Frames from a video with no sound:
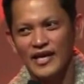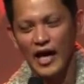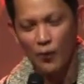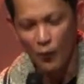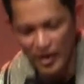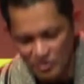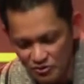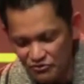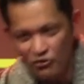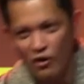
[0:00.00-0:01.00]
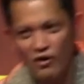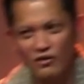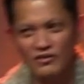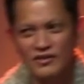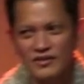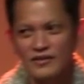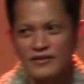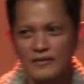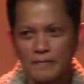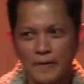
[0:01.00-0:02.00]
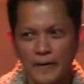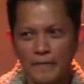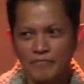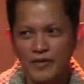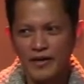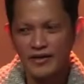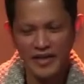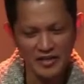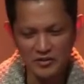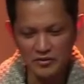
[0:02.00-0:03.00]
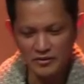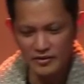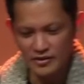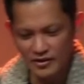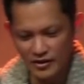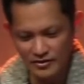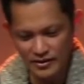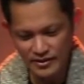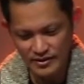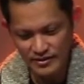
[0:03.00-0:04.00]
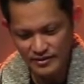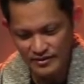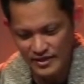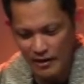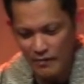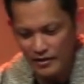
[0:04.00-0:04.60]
And when you fall, then you, you know, uh, some,